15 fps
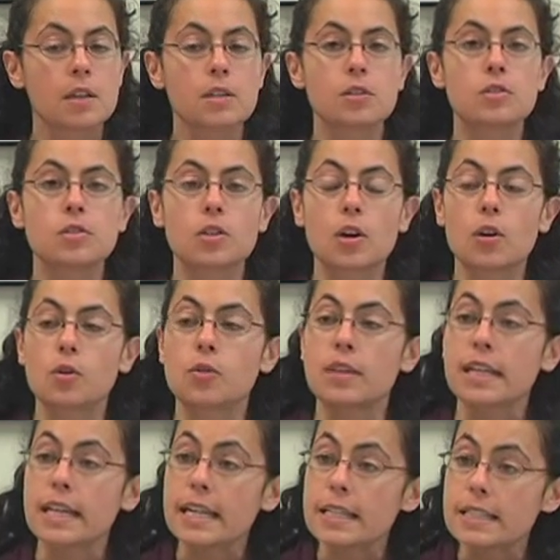So
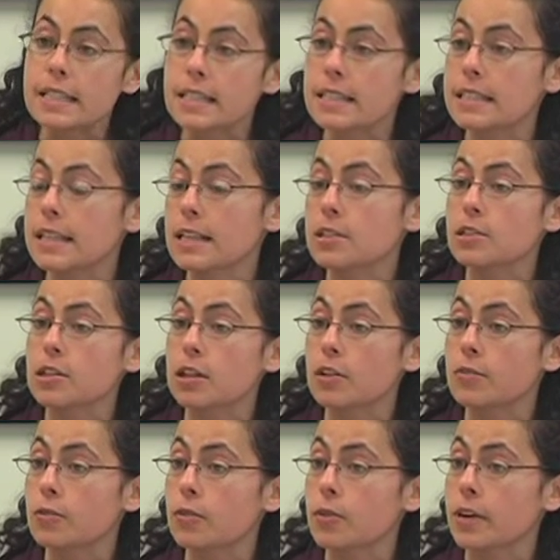the easiest thing to
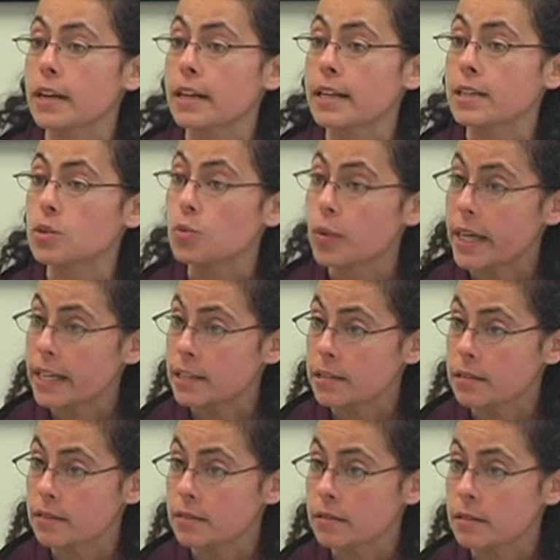look for is wheat,
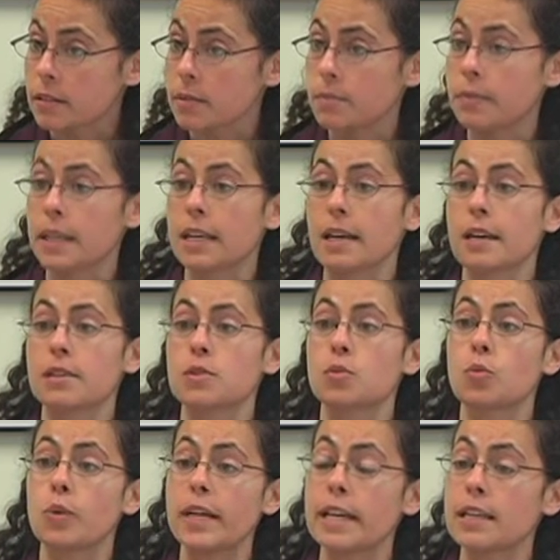because
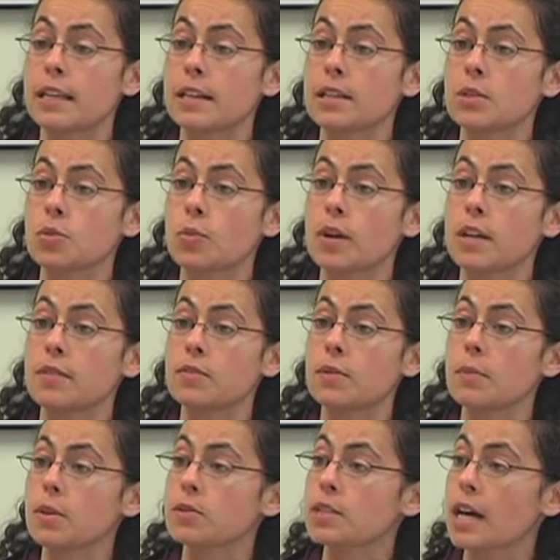wheat is one of the
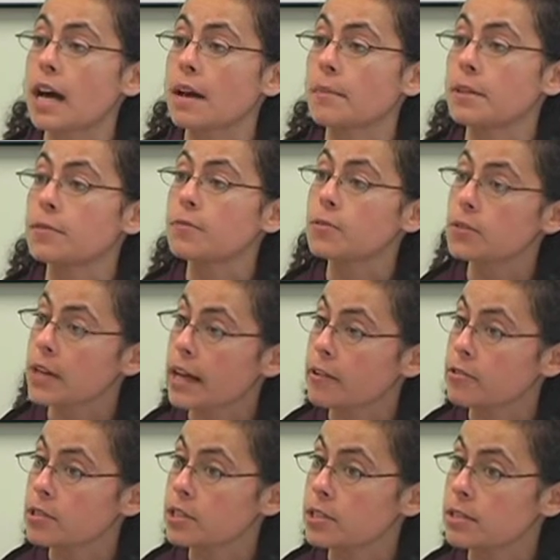most common food
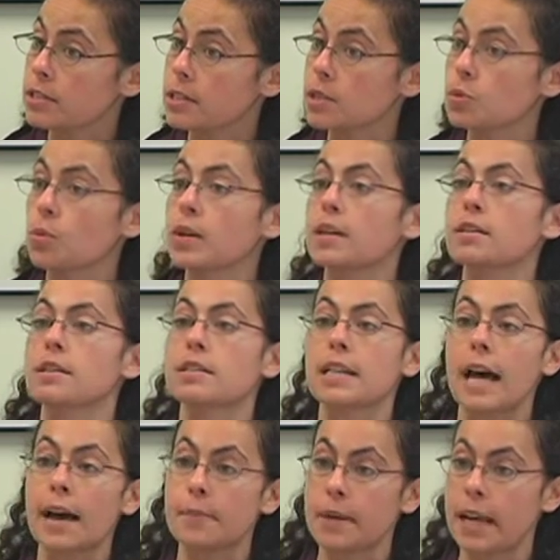allergies. It's one of the
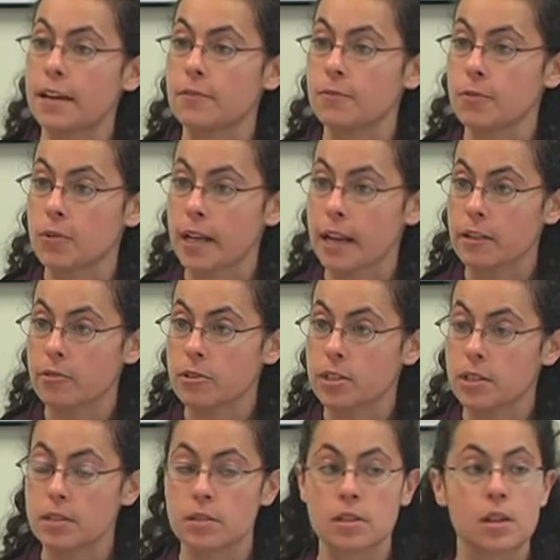top 8 food
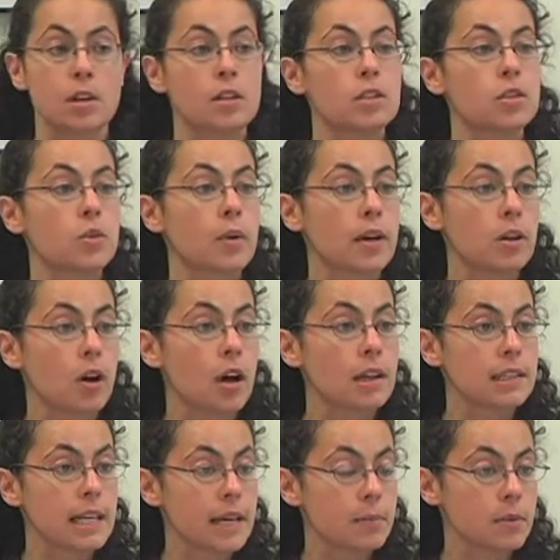allergies. So on
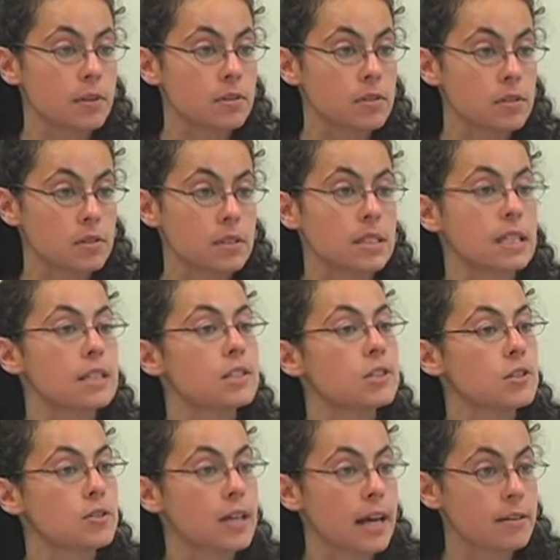all labels since
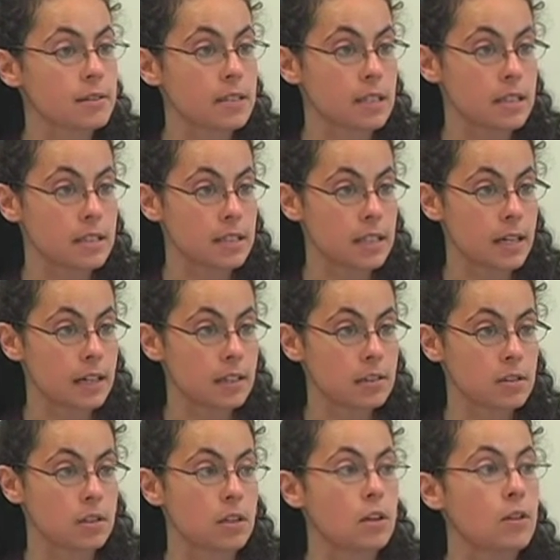
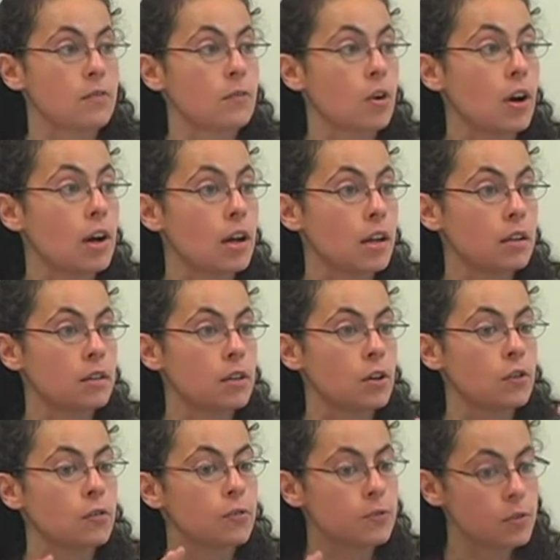2006, for all
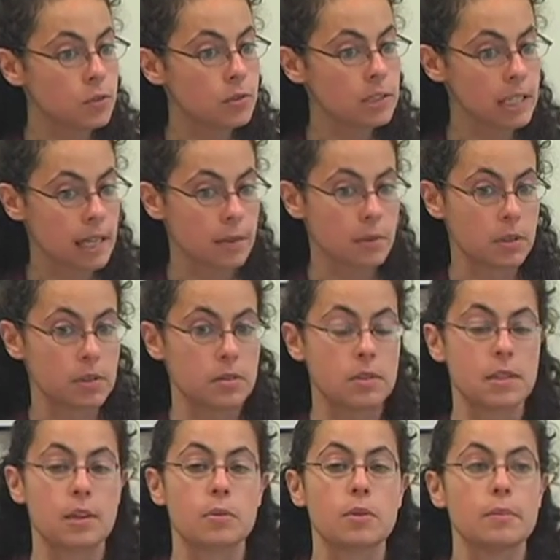food labels
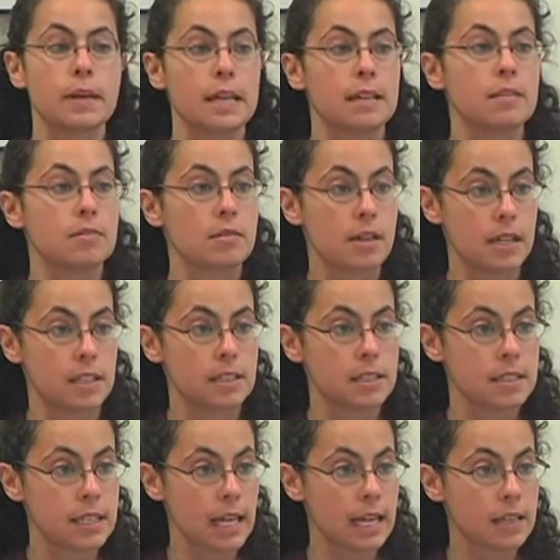that were made in the United
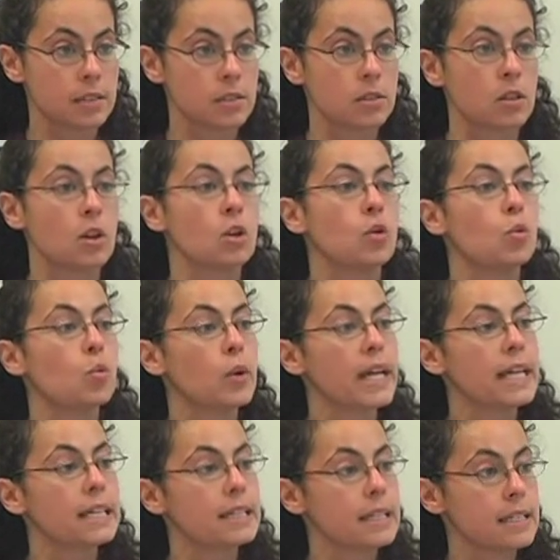States,
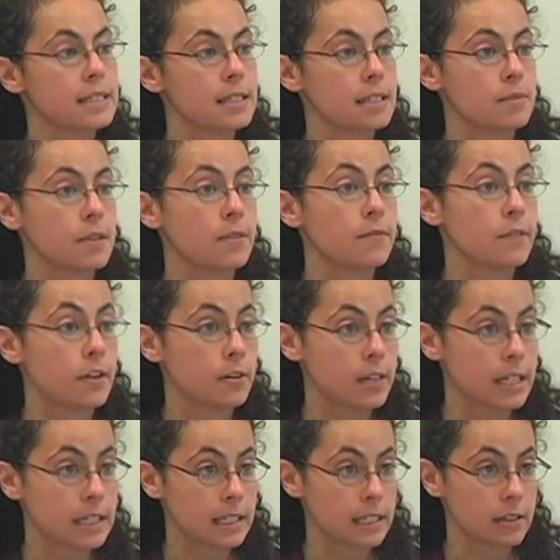wheat needs to be
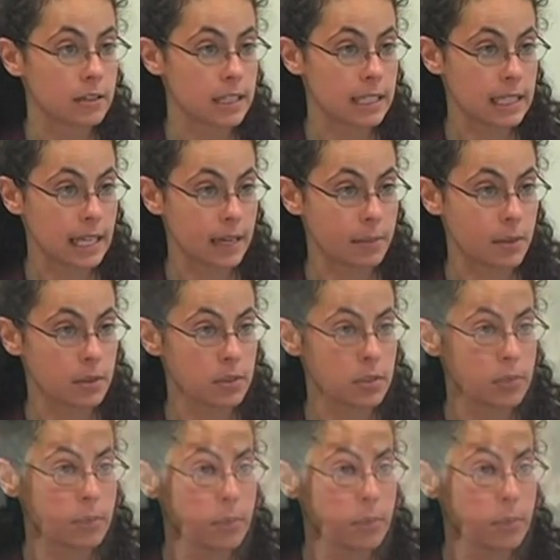very clearly labeled.